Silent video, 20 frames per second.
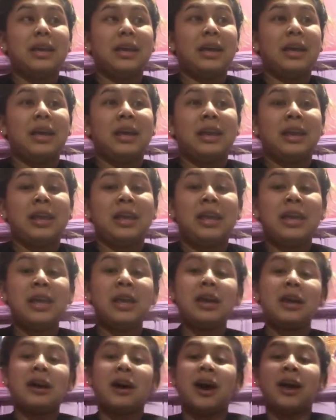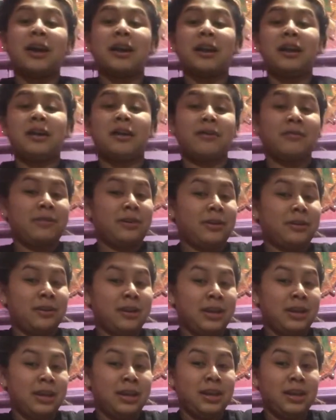And he got it around
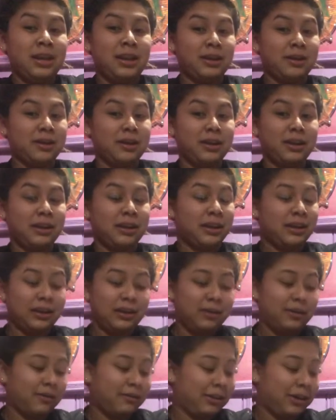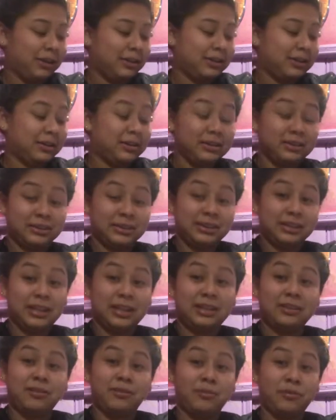here, around
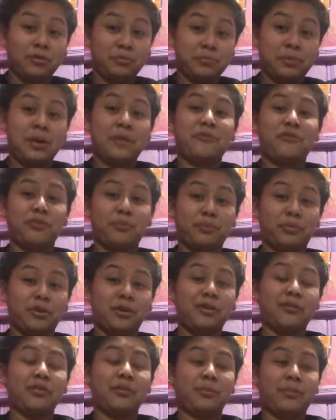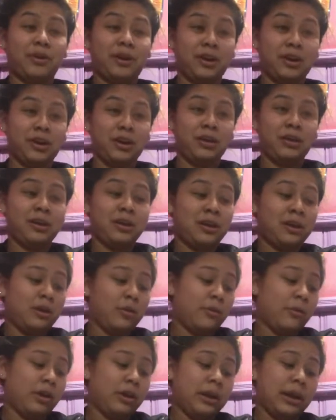the most painful part of the body.
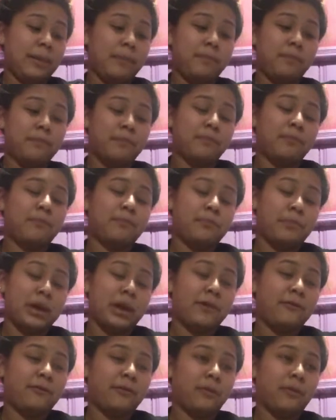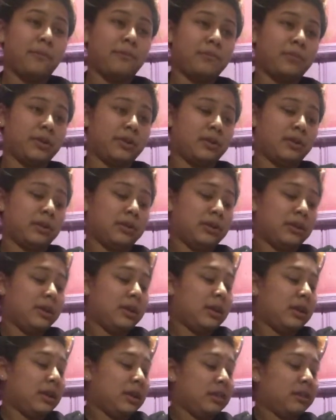Well, not painful, but
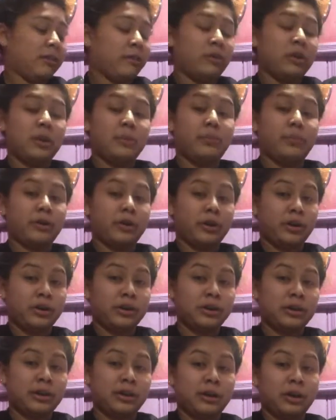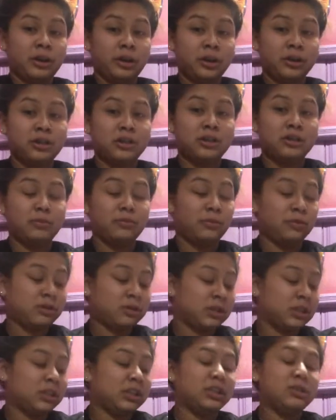the only part that hurts the most
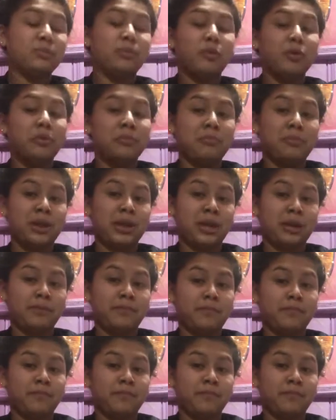because it's more meat.